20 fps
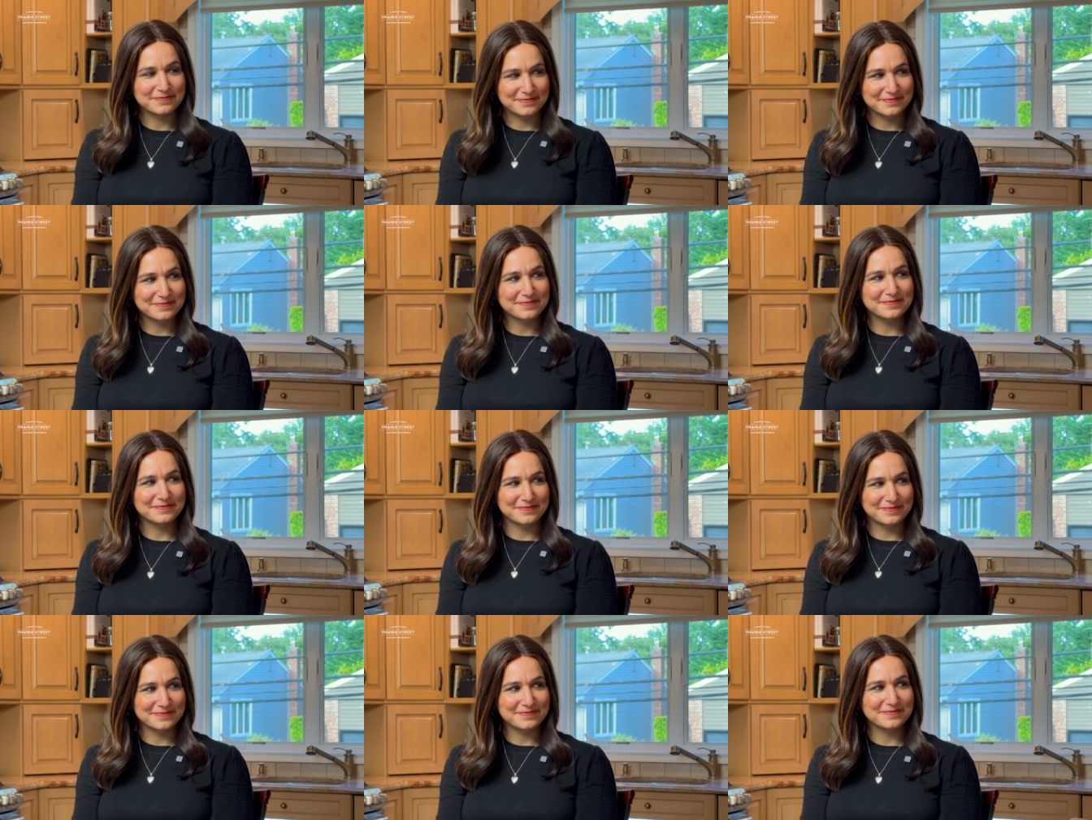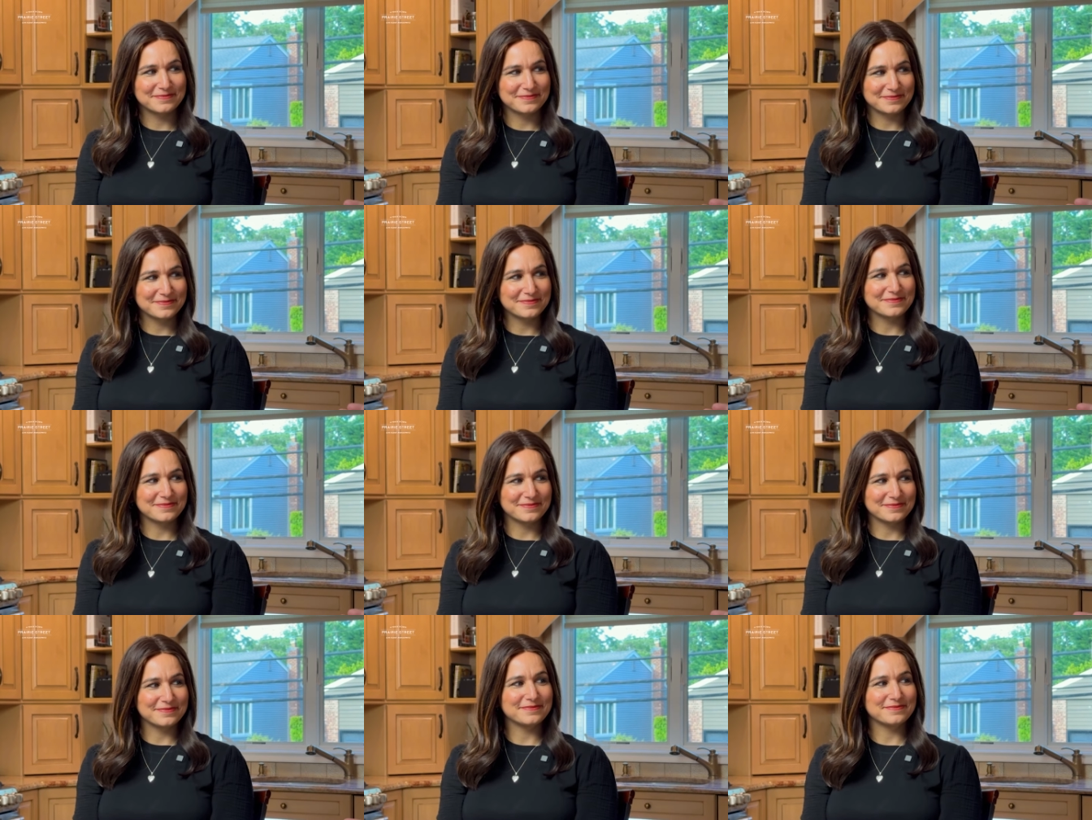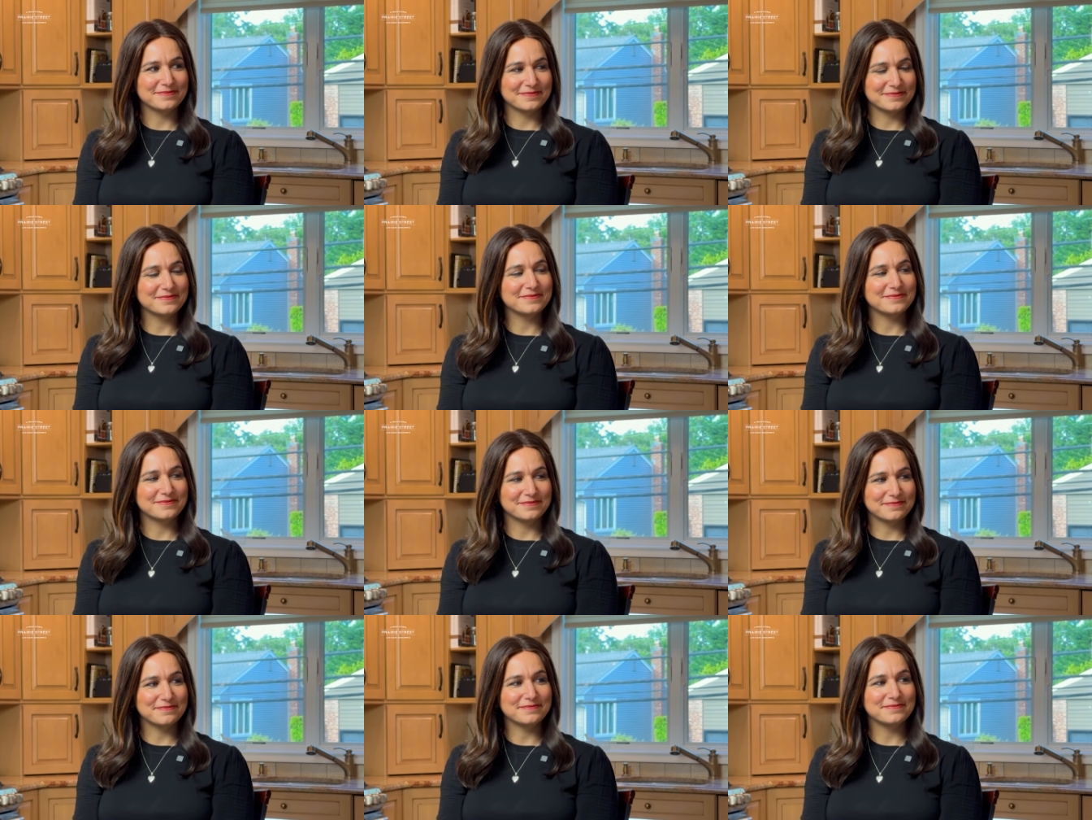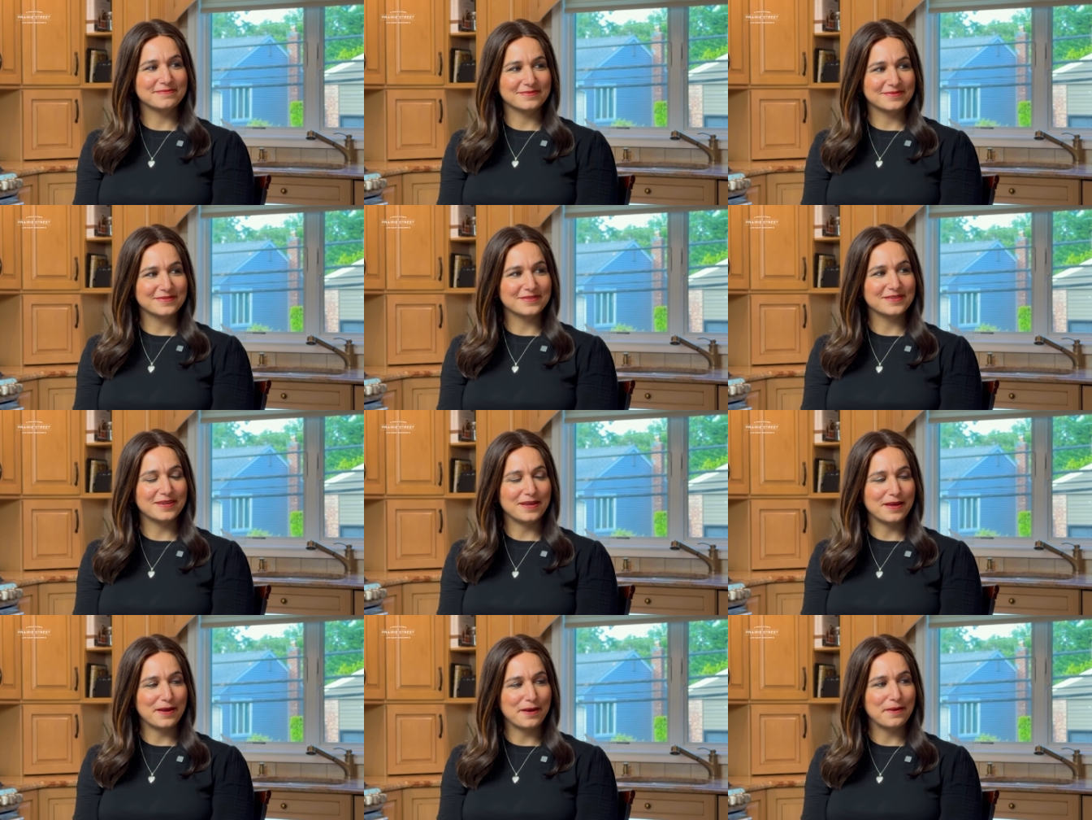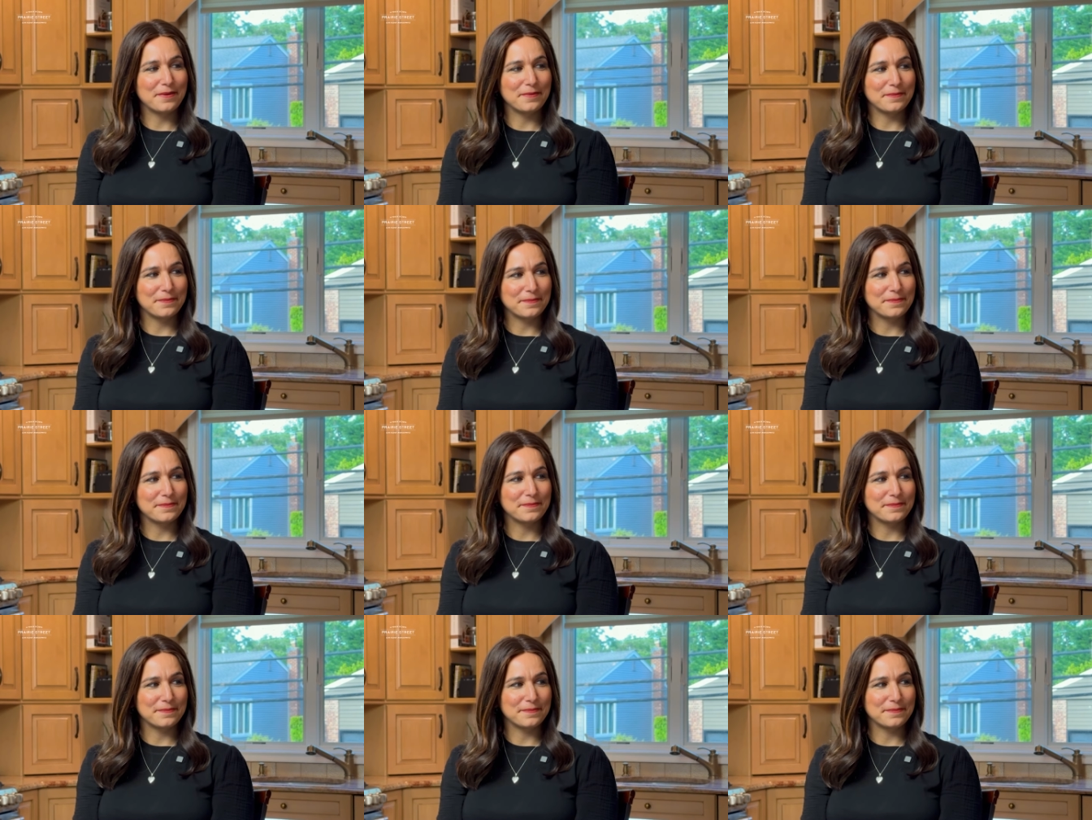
and sometimes you're just making little iterations yeah. and